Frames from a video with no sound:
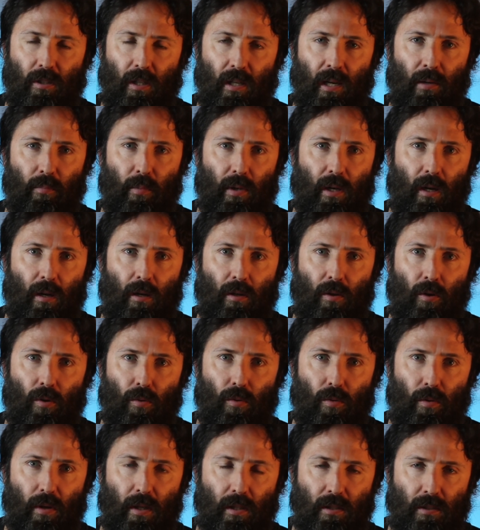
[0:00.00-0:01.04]
And we're going to call
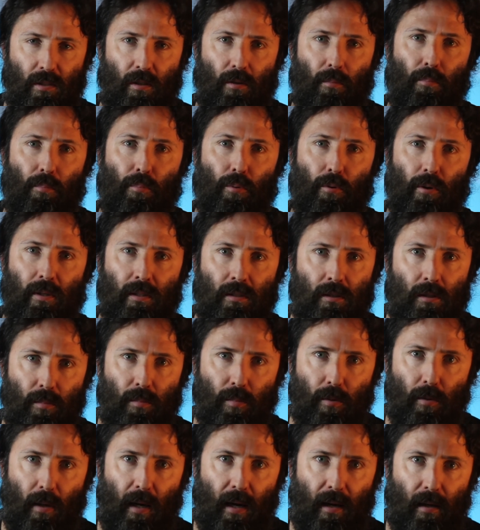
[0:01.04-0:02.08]
this the
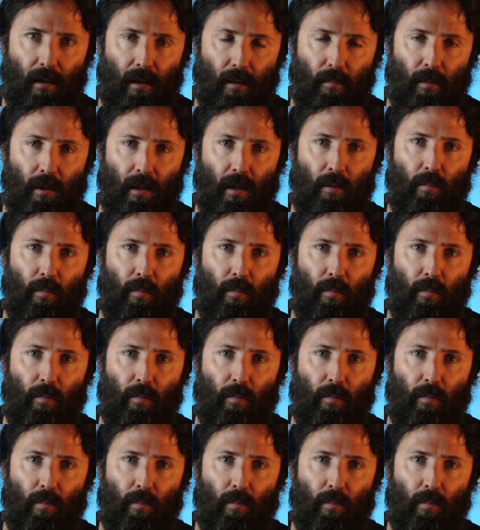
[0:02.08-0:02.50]
principal argument,